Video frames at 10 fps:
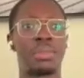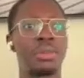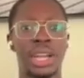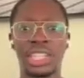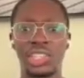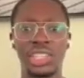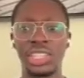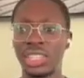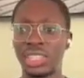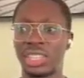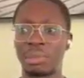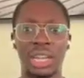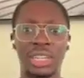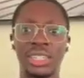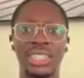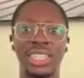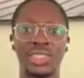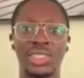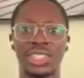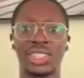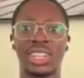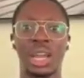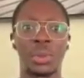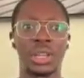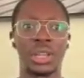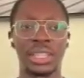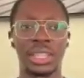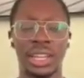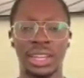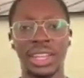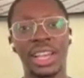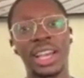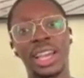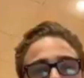I bring my jeans and my hoodie into the sauna. I wear it in there.